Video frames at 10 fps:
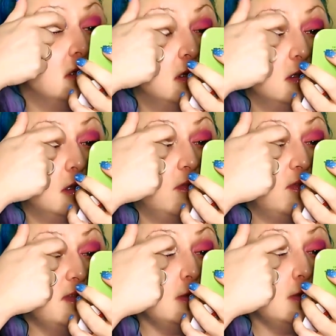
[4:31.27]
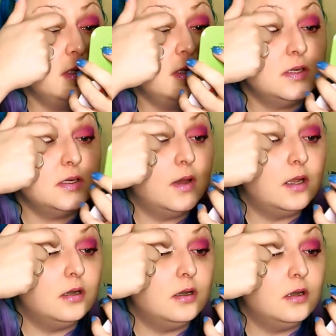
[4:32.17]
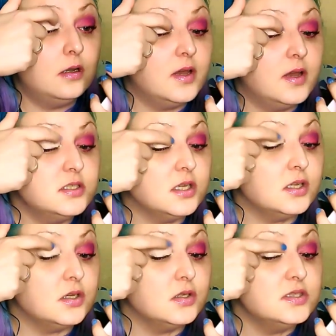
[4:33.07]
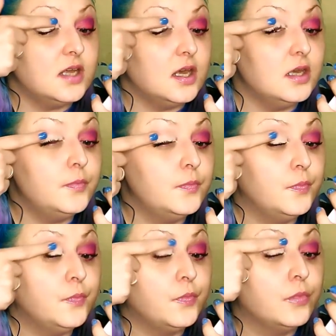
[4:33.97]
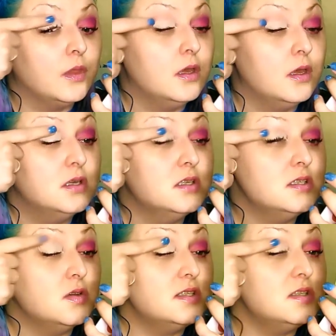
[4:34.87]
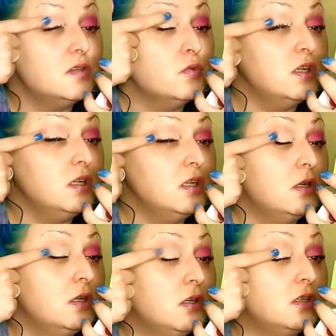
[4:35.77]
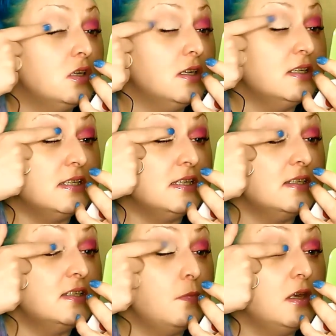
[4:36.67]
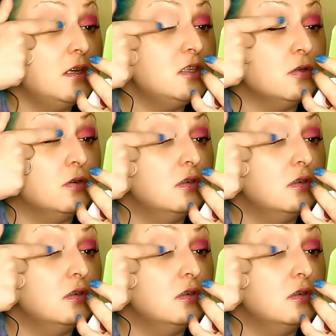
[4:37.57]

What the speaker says: Now obviously we're using quite a lot of eyeshadow today, so it's a really good idea to make sure